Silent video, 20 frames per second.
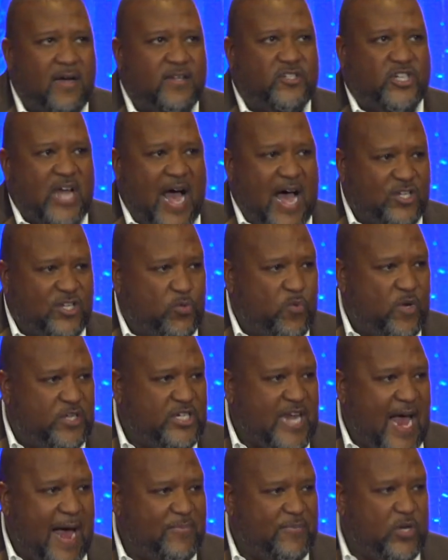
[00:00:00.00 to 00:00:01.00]
Joshua
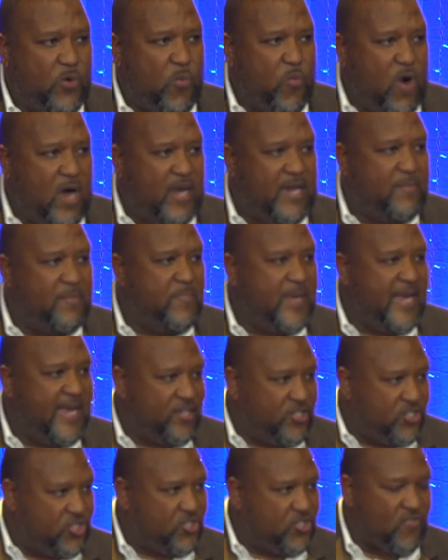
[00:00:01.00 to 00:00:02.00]
chapter 1 and
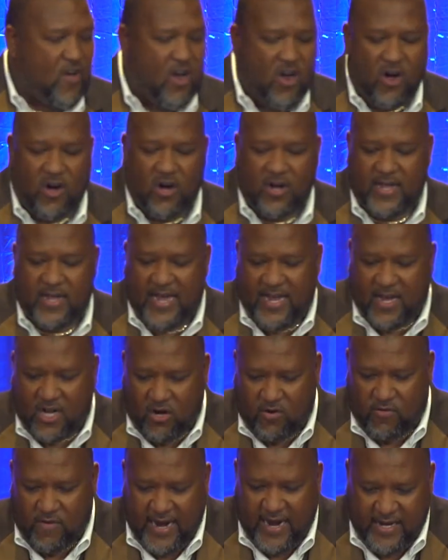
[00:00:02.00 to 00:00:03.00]
being strong and
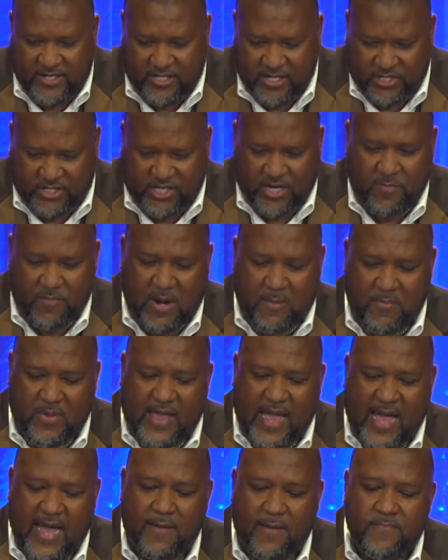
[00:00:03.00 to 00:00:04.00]
courageous? Do you remember
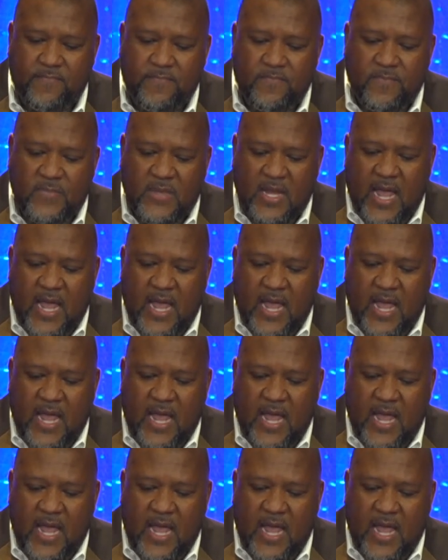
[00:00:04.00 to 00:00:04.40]
that?